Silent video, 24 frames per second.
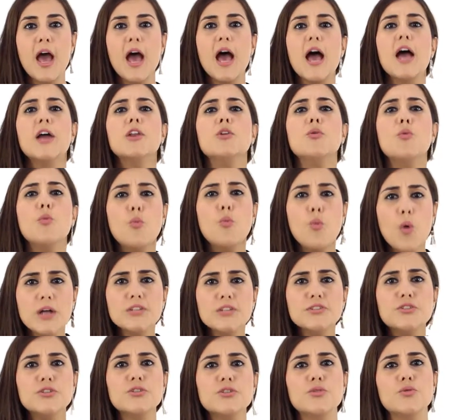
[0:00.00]
and
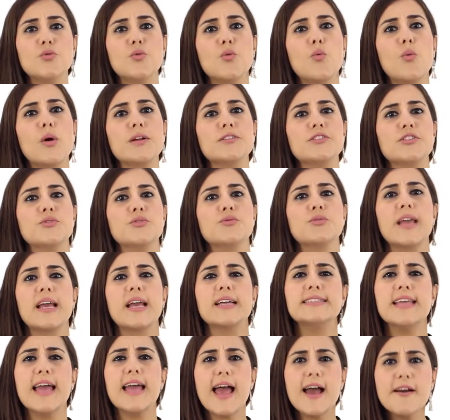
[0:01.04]
what to do once you
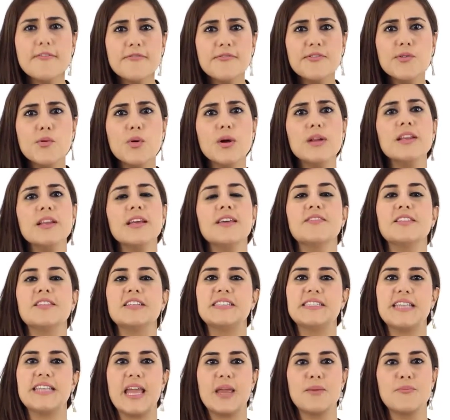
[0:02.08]
get everyone in the
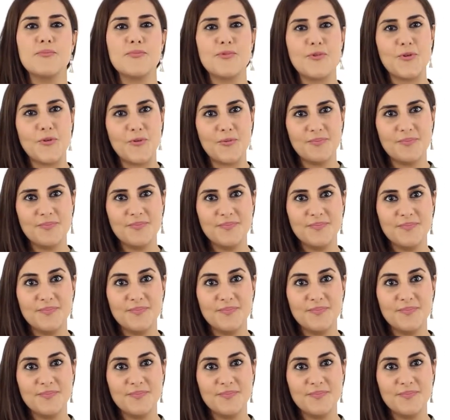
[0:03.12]
same room?